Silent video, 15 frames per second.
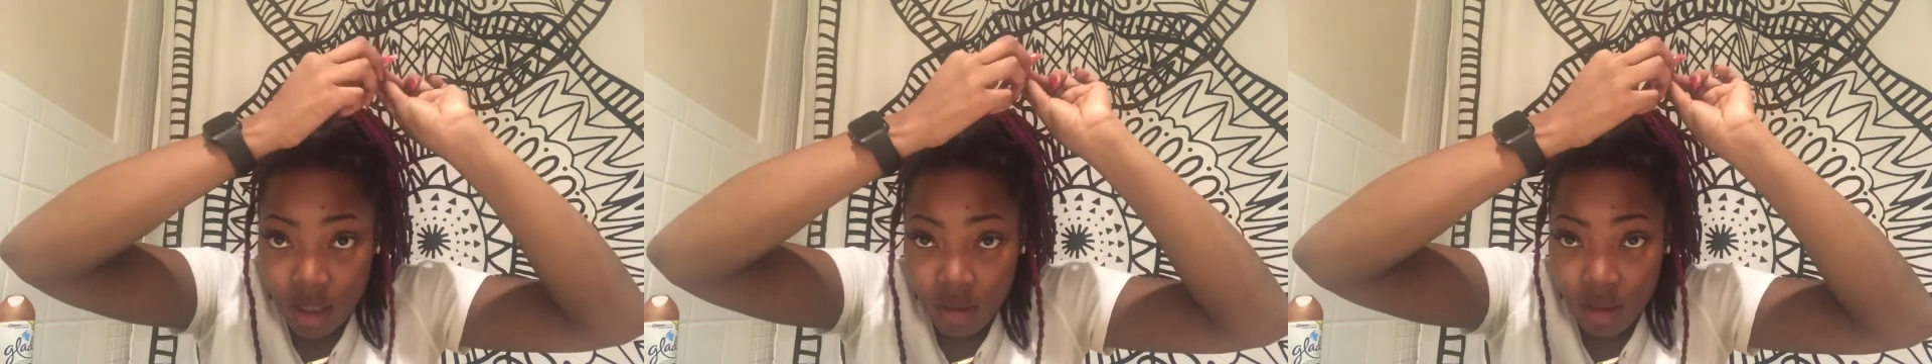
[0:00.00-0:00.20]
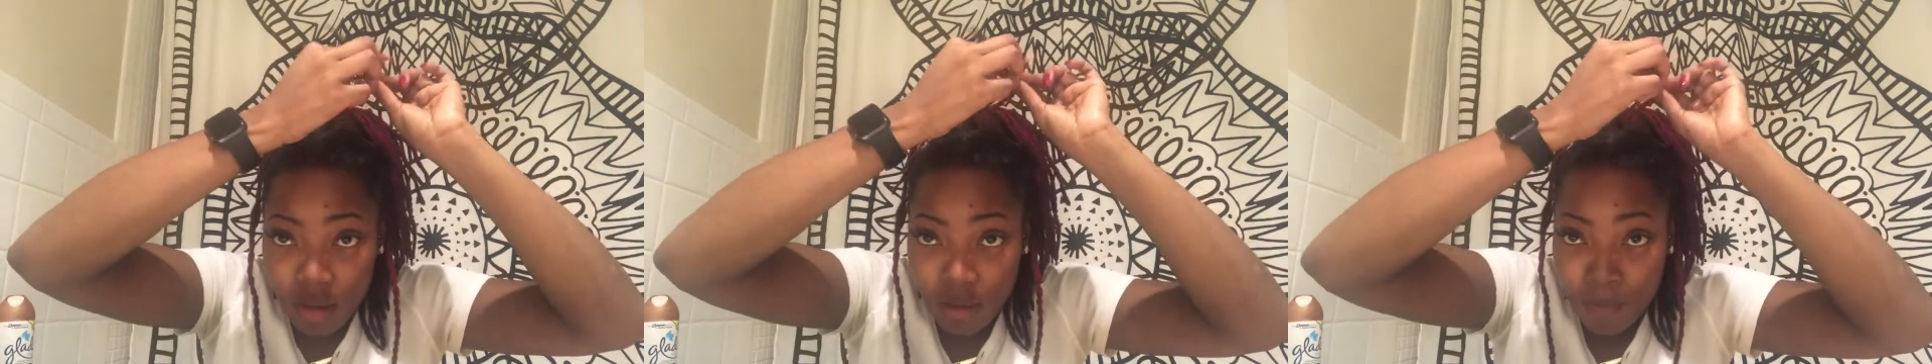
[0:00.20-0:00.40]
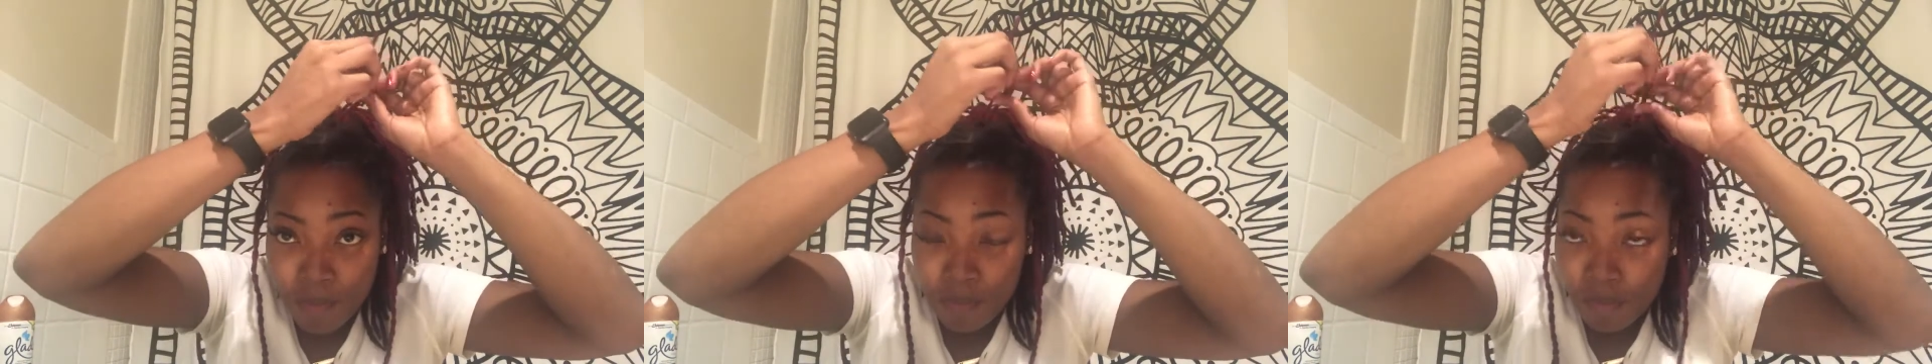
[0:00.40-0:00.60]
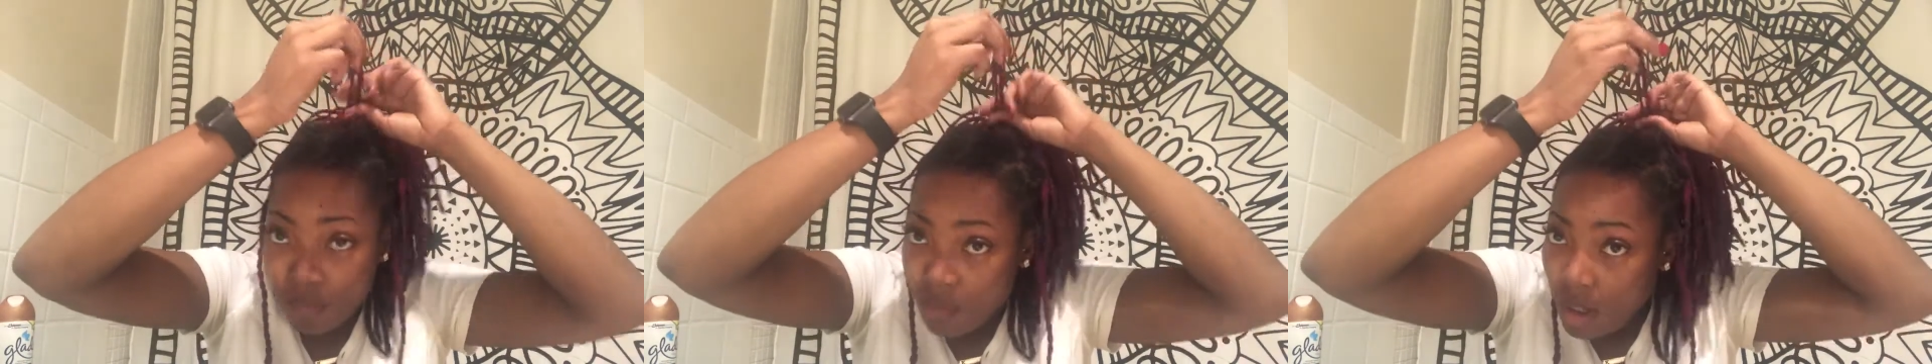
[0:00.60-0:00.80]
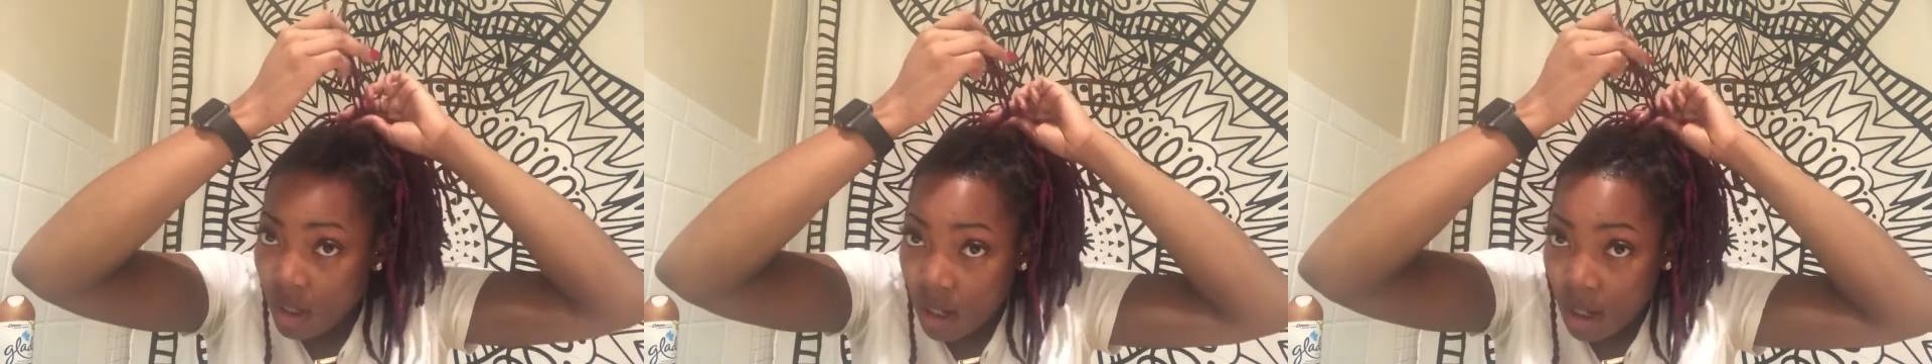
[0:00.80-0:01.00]
some of my
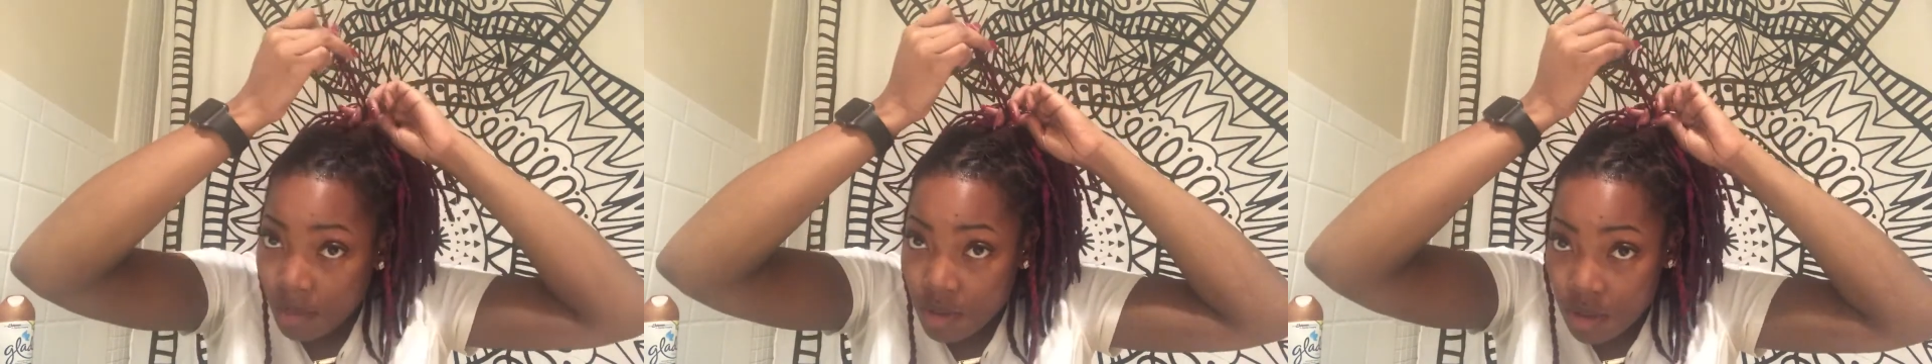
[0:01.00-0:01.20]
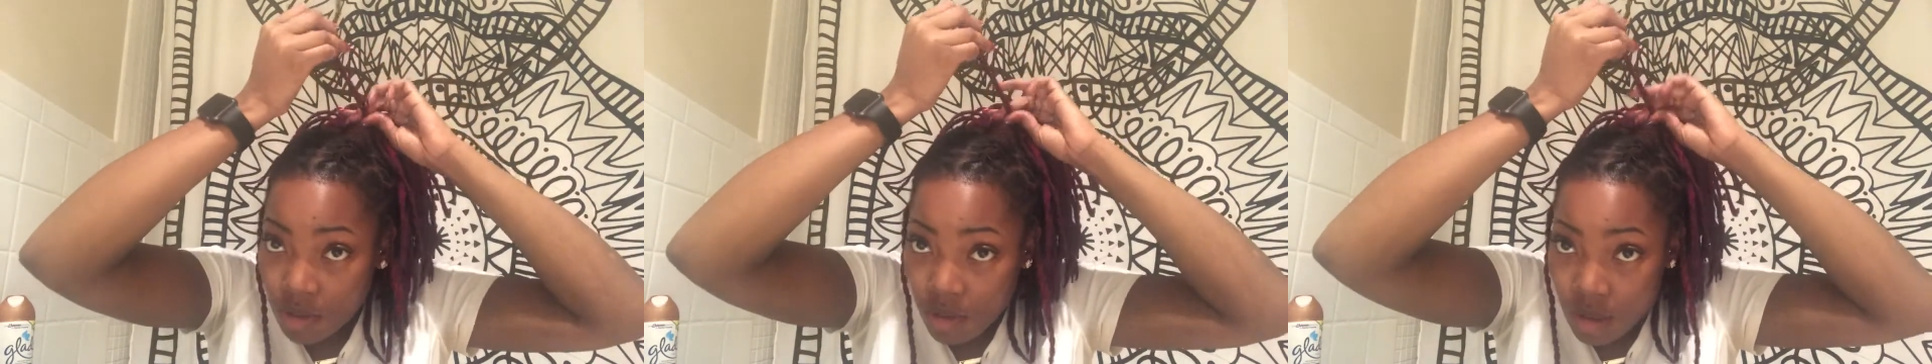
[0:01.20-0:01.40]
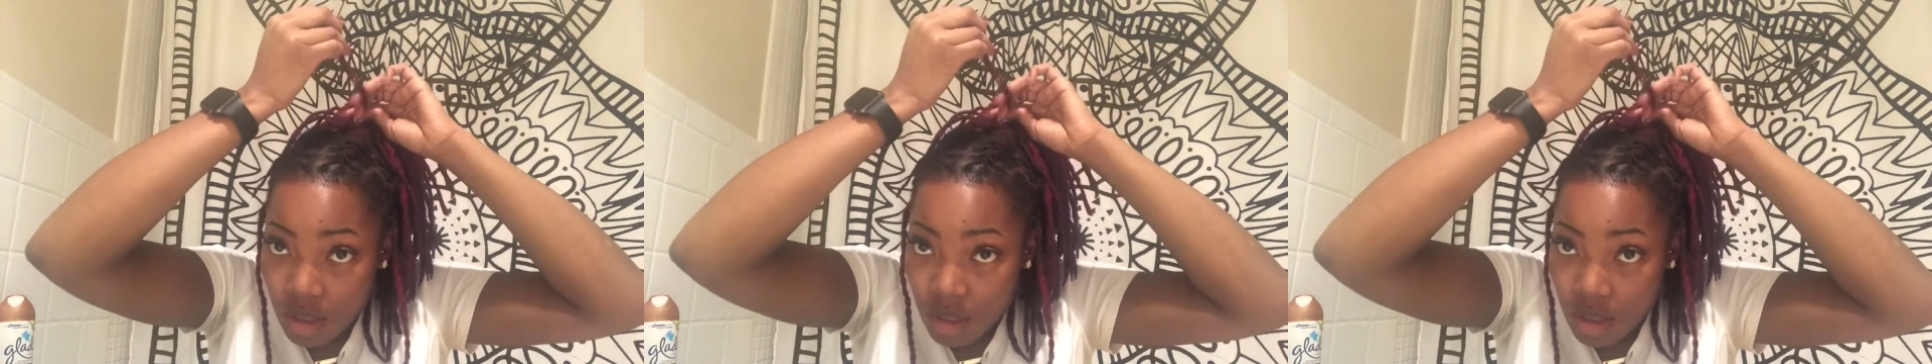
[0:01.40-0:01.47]
shorter locks to